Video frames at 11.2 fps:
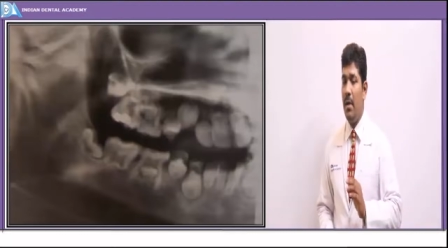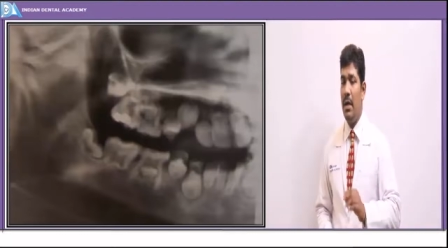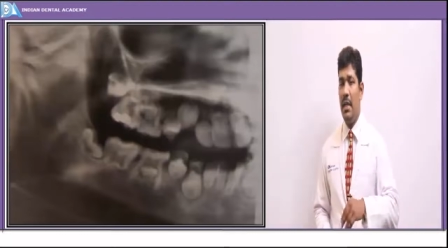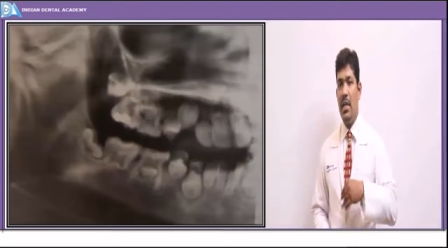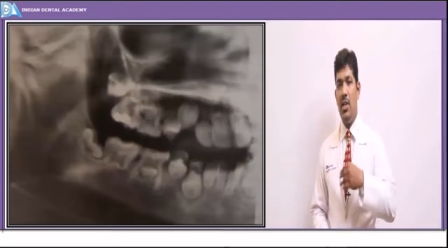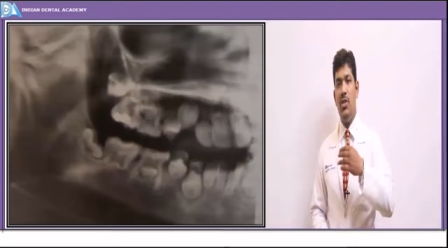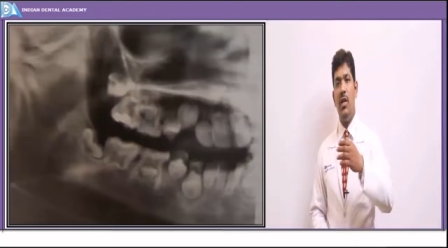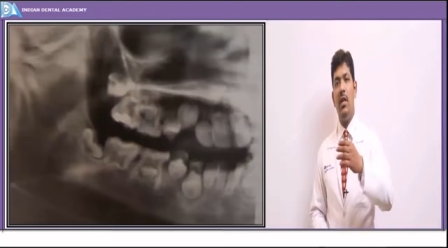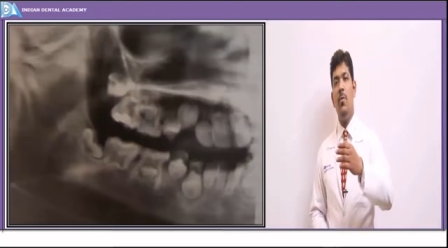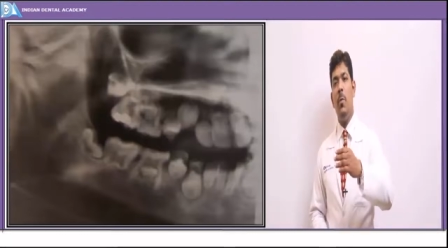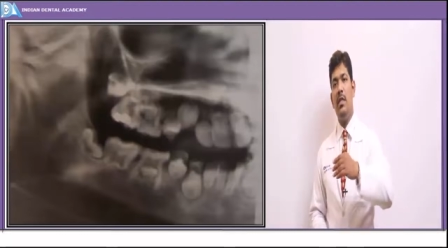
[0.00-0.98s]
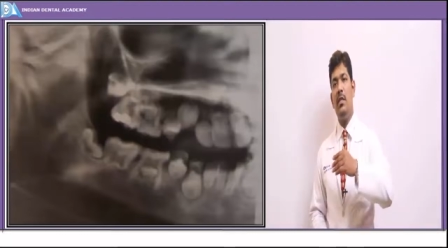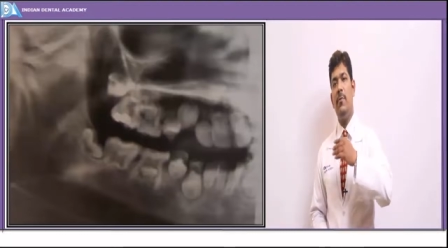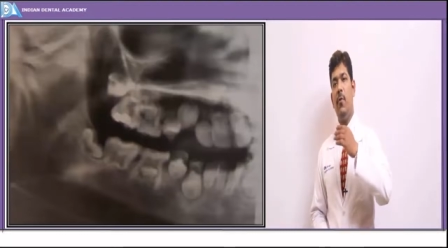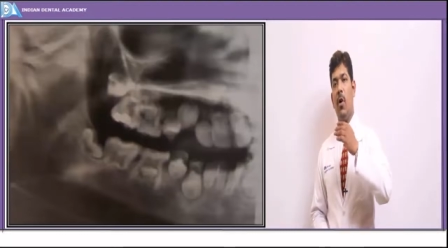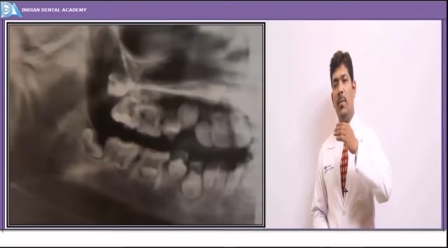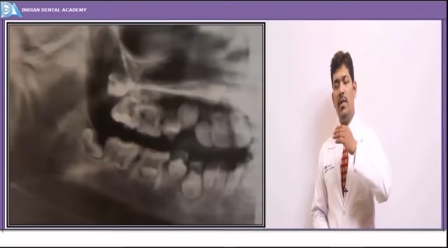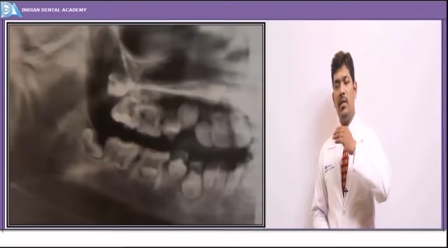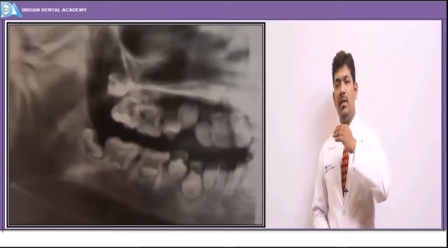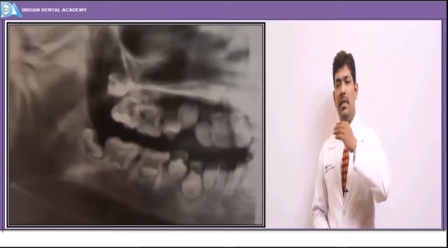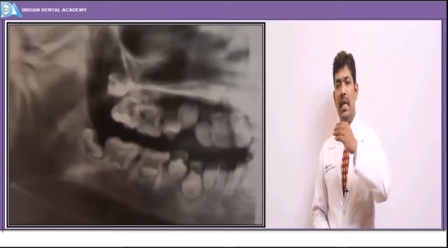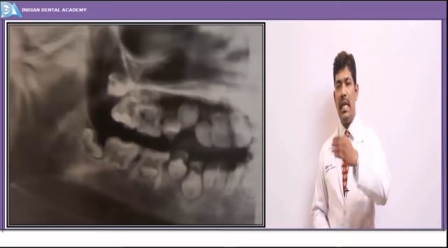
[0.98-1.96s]
but in general, once the
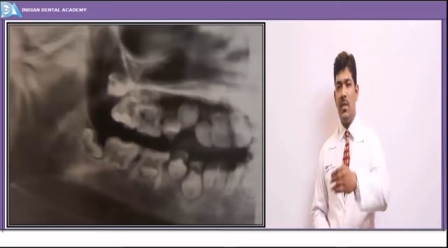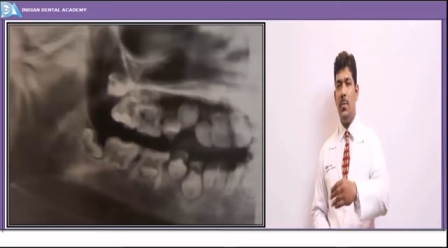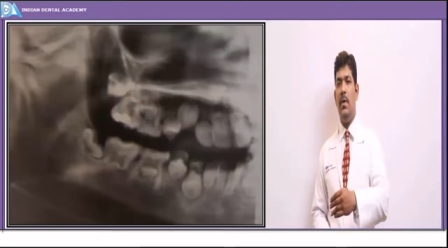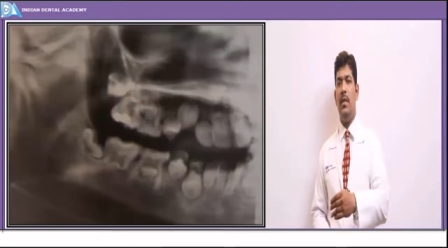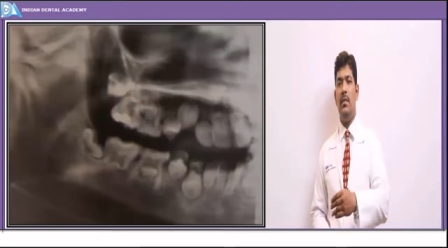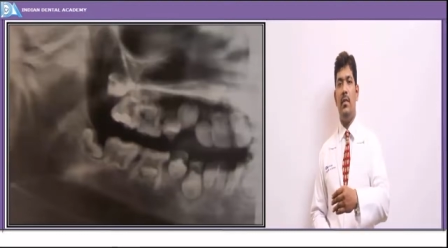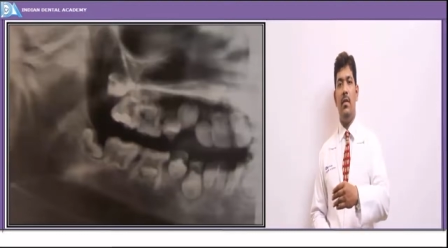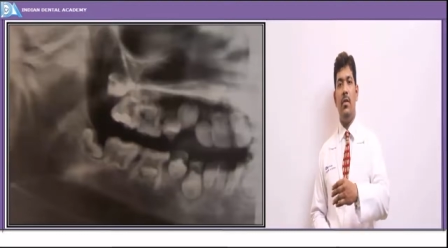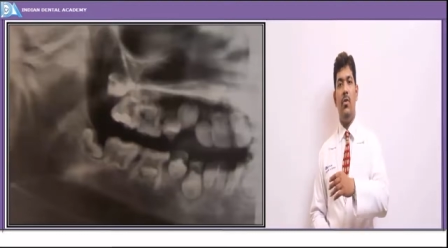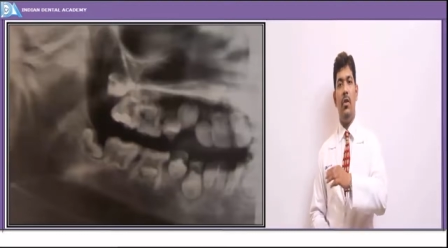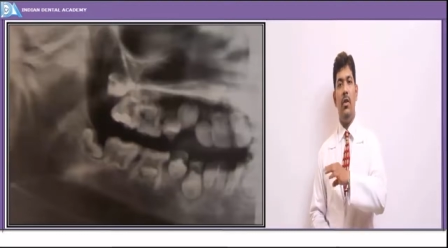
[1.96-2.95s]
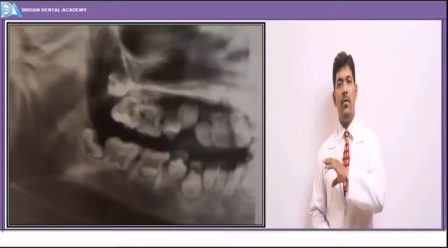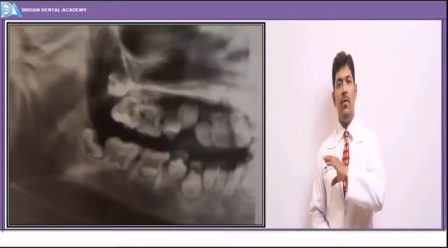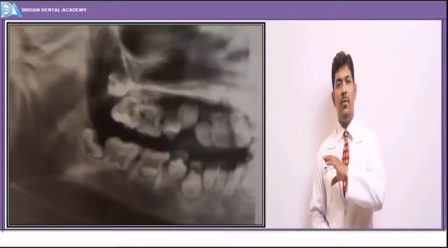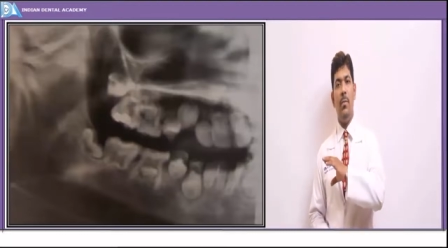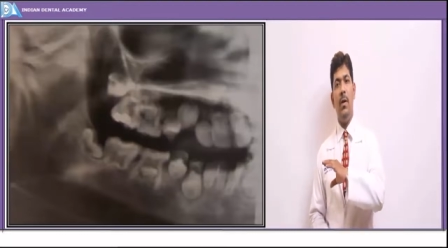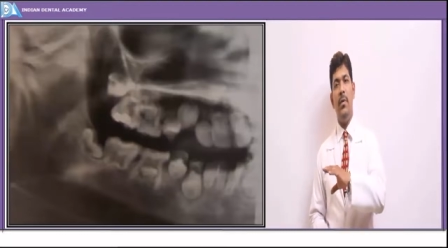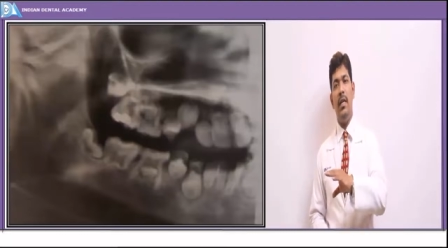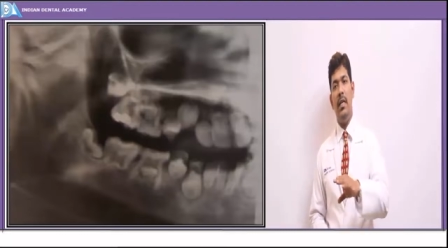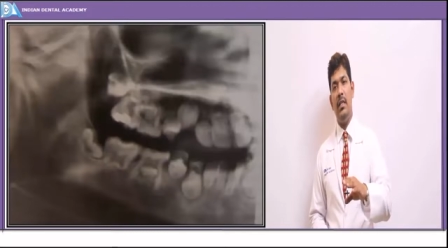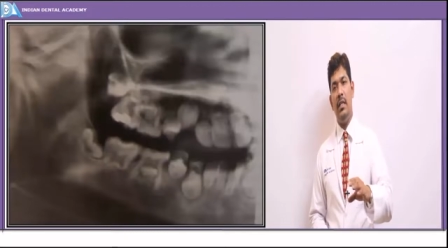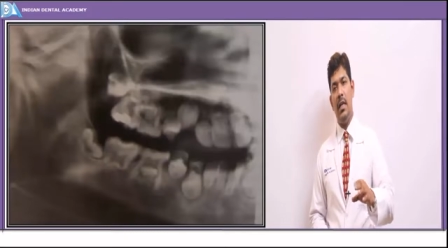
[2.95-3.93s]
formation takes place or the
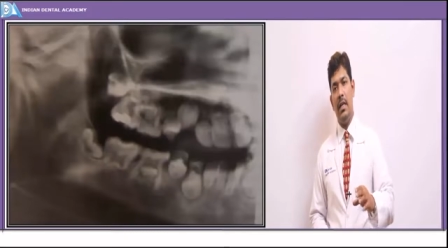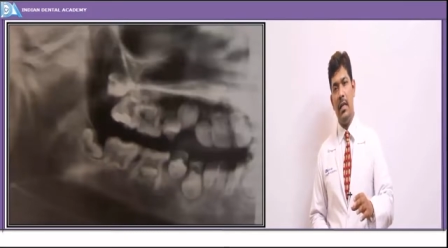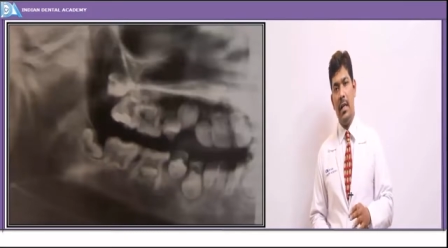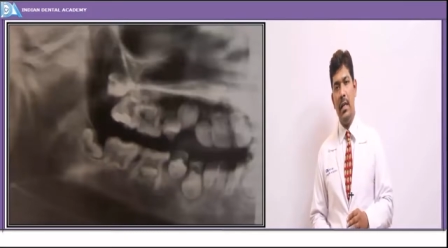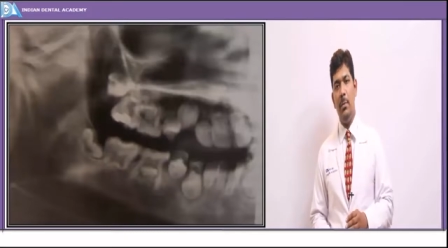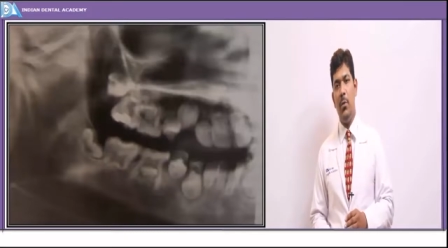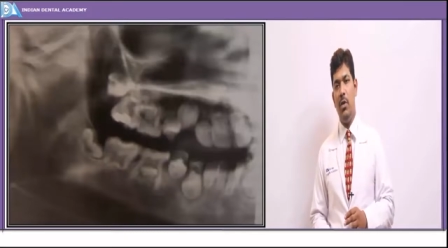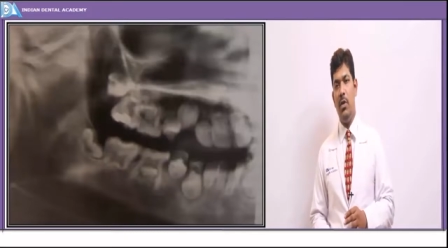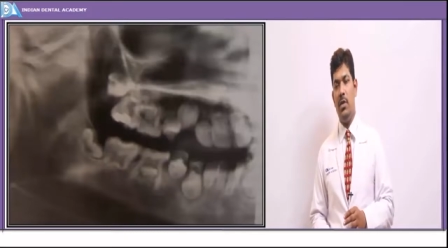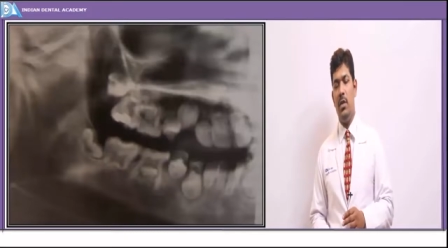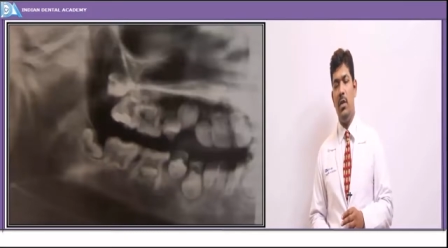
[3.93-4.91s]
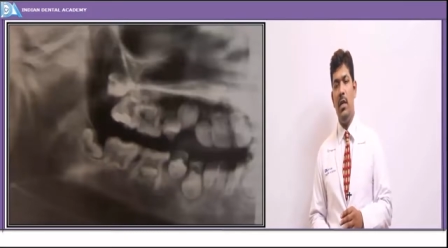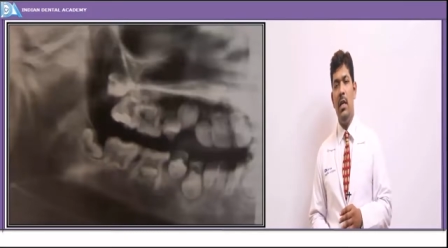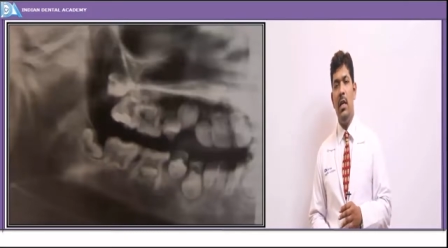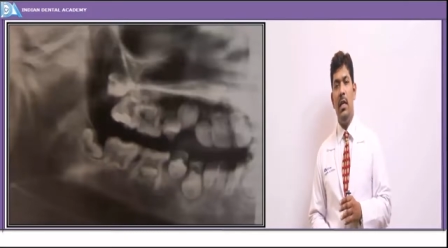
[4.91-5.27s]
permanent teeth are in position,